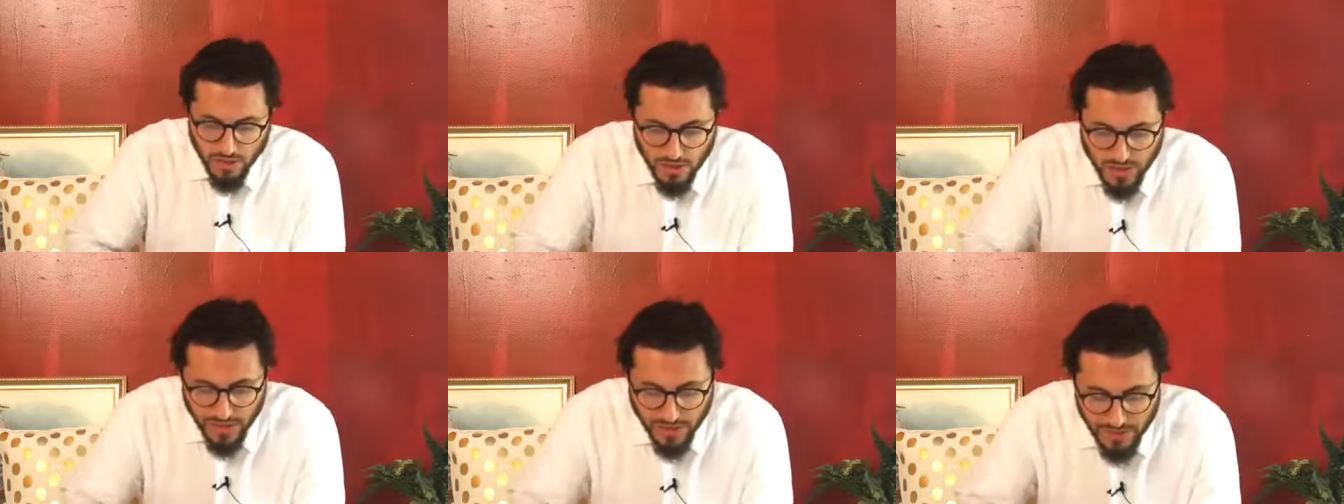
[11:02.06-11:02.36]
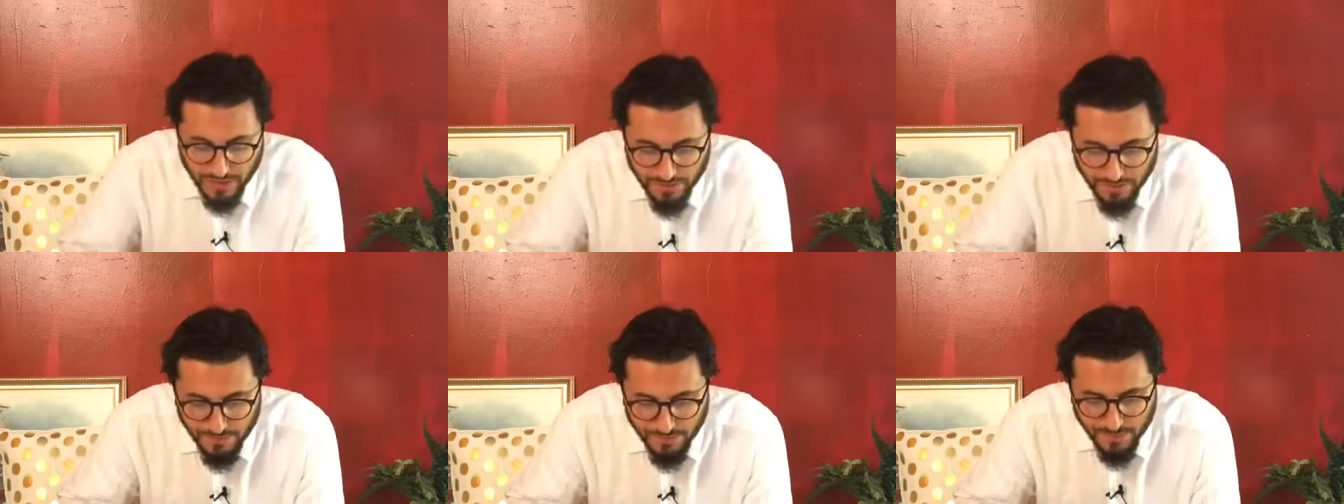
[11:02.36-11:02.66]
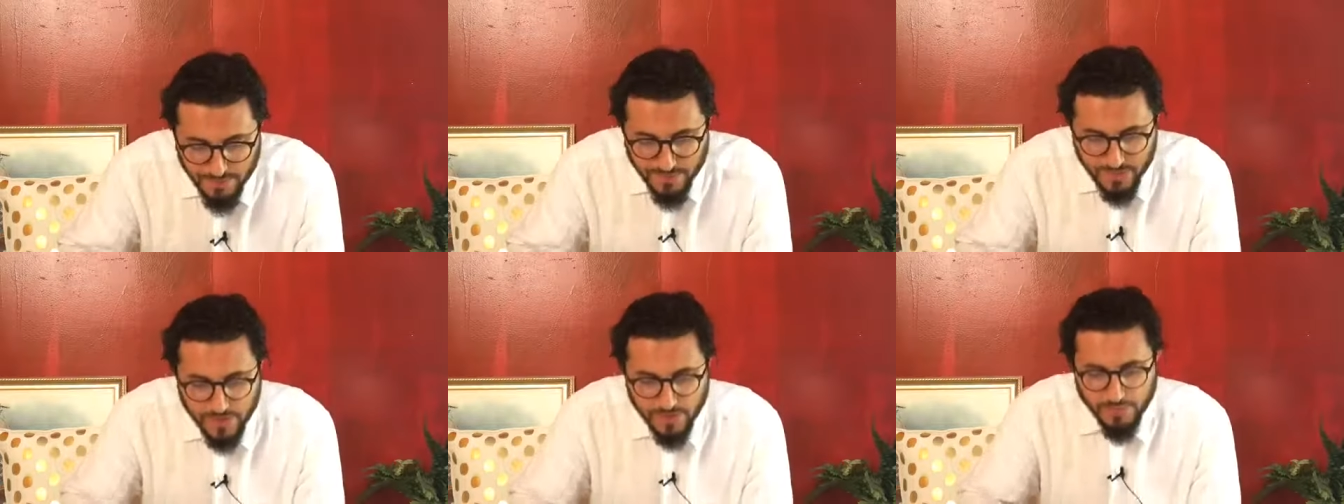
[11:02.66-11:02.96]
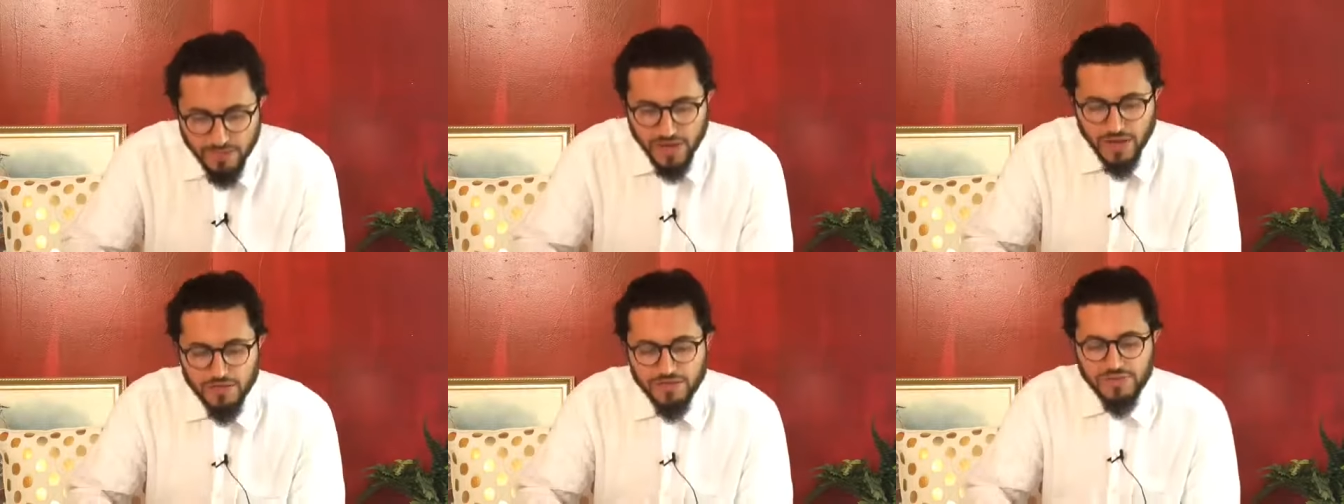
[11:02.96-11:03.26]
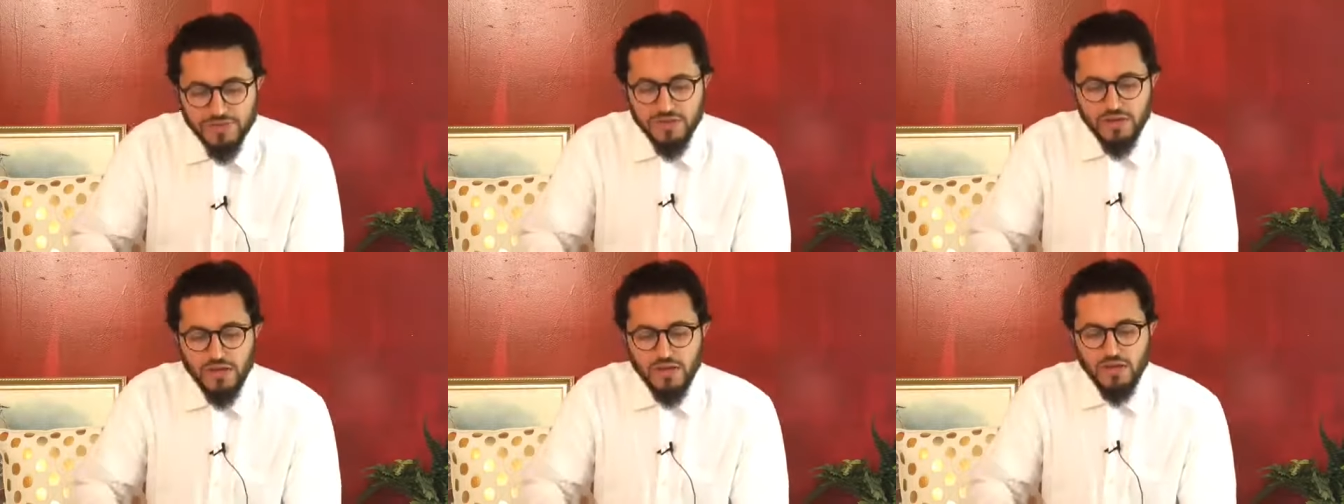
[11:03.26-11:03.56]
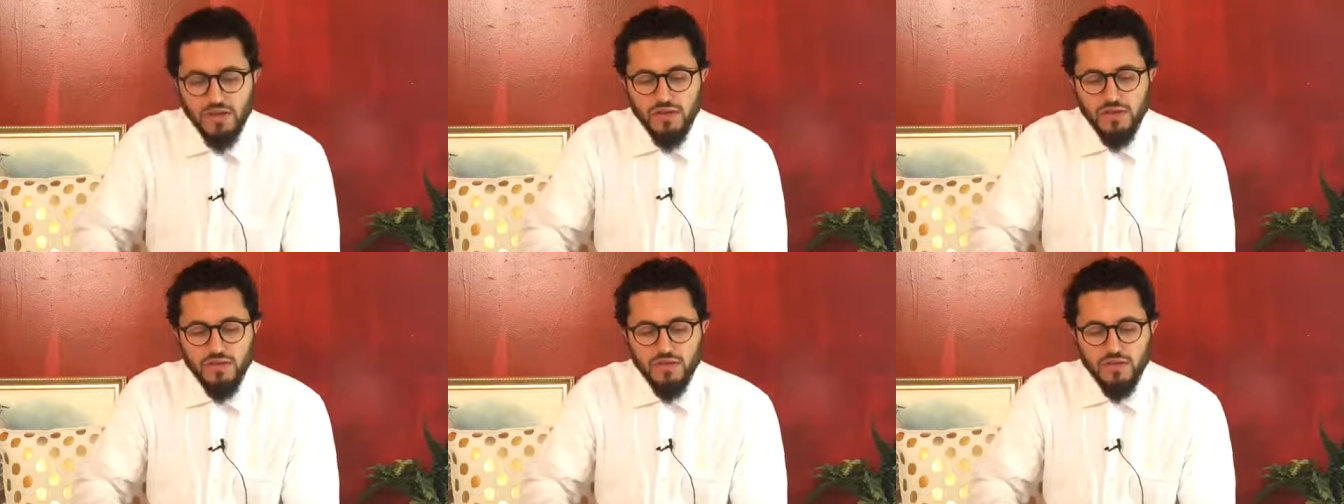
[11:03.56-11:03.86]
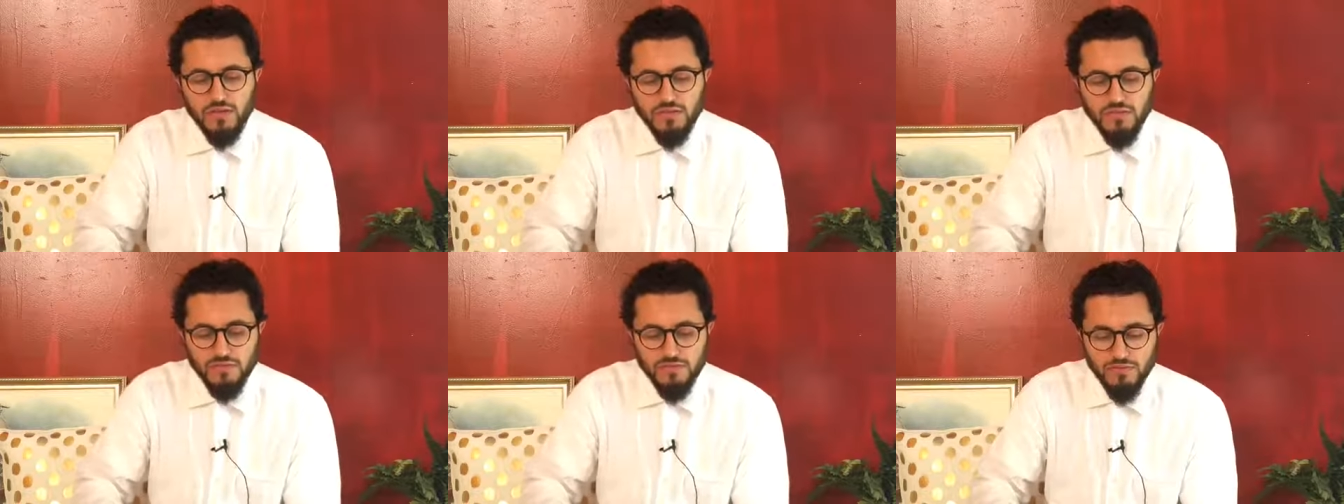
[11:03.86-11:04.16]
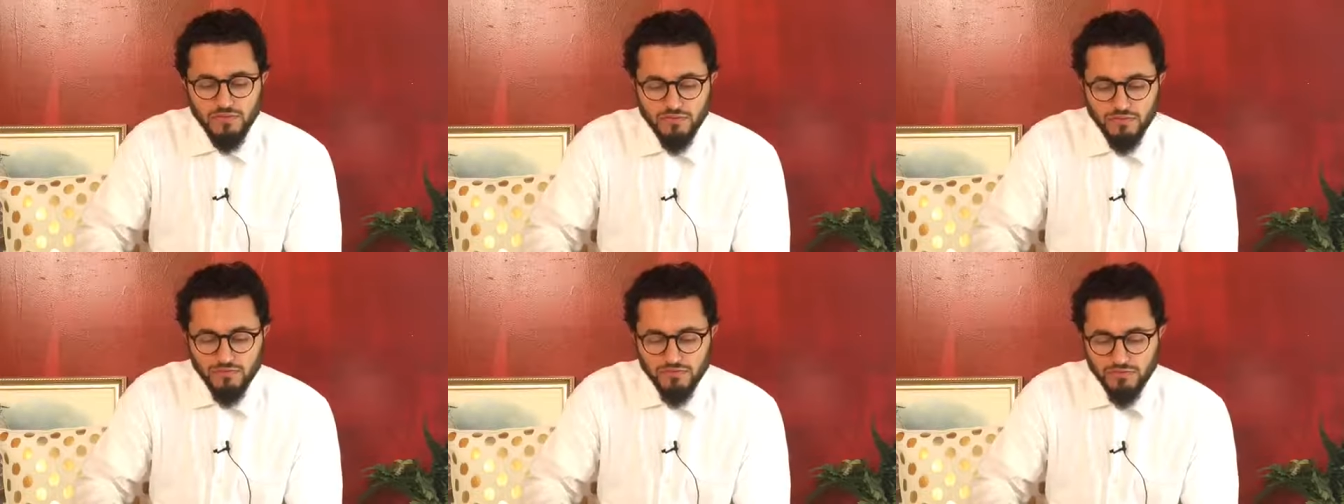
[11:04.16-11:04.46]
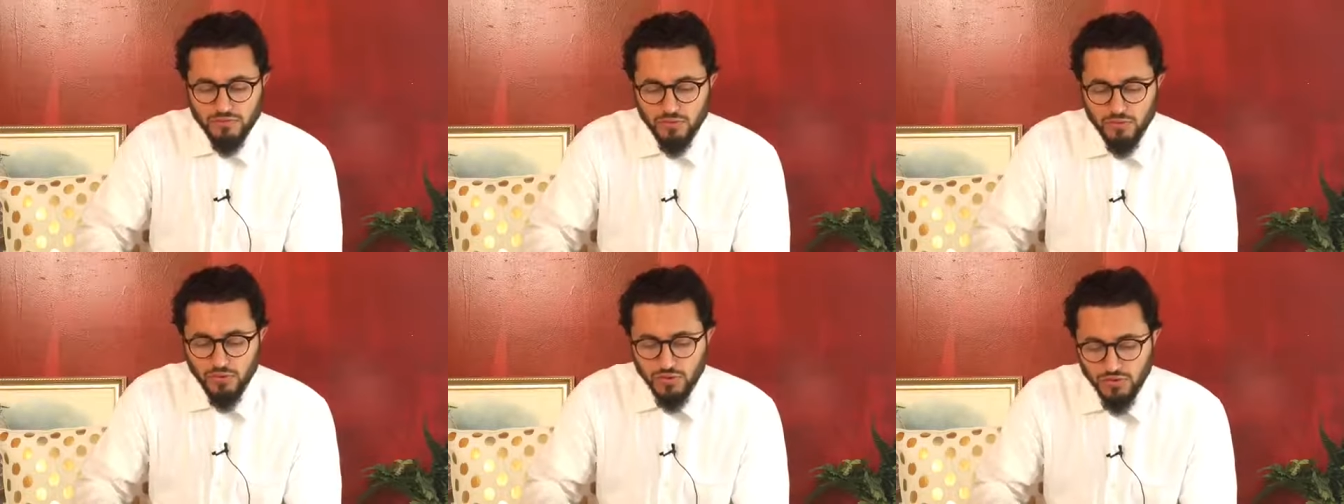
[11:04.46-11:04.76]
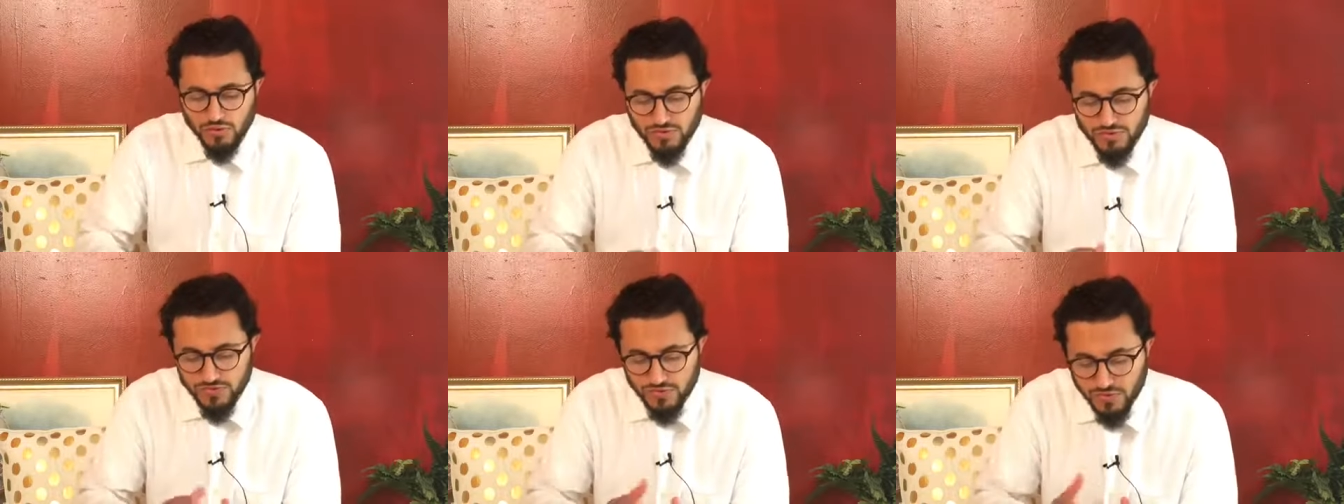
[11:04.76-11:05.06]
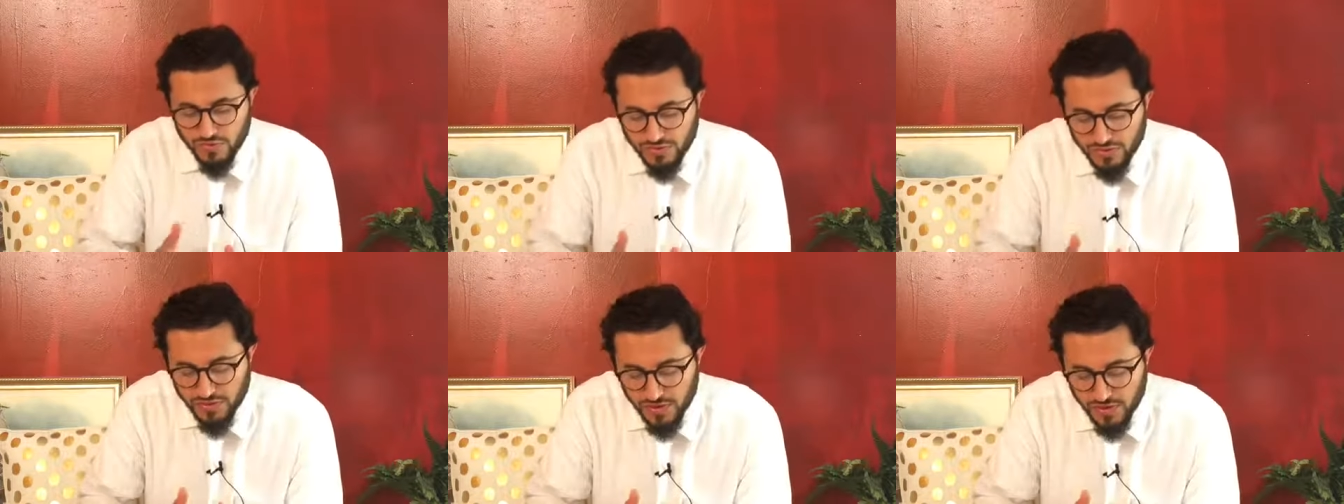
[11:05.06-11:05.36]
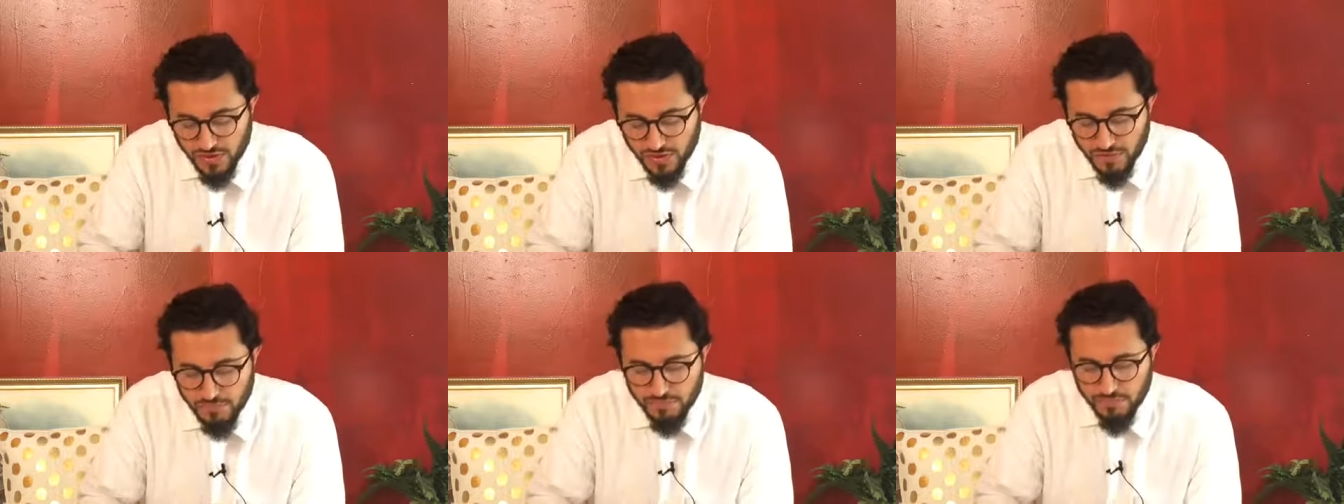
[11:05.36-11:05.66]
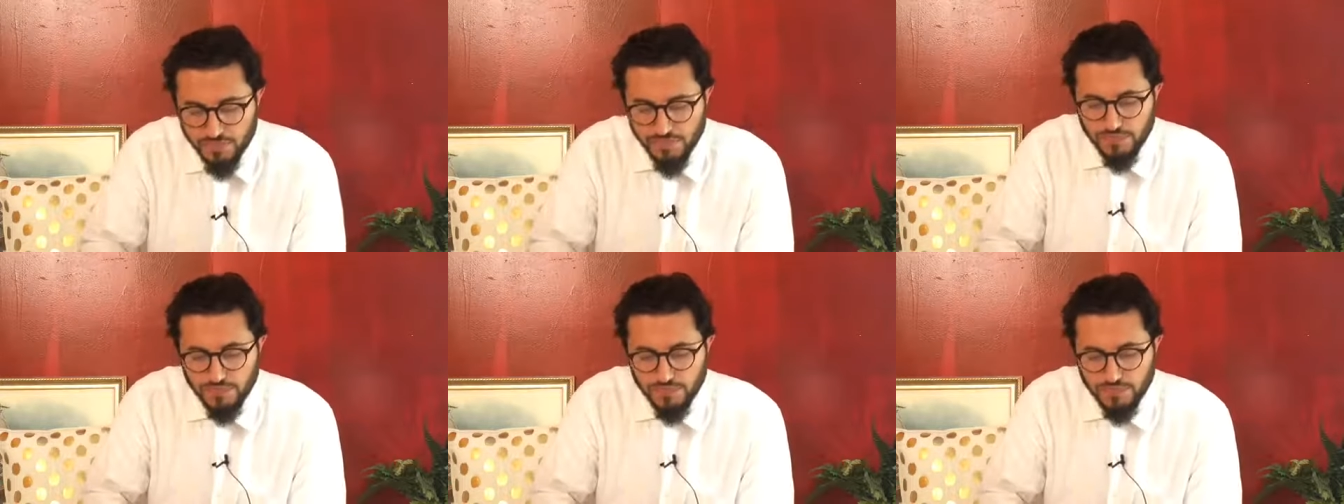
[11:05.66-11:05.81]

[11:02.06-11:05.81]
alam about the rules or the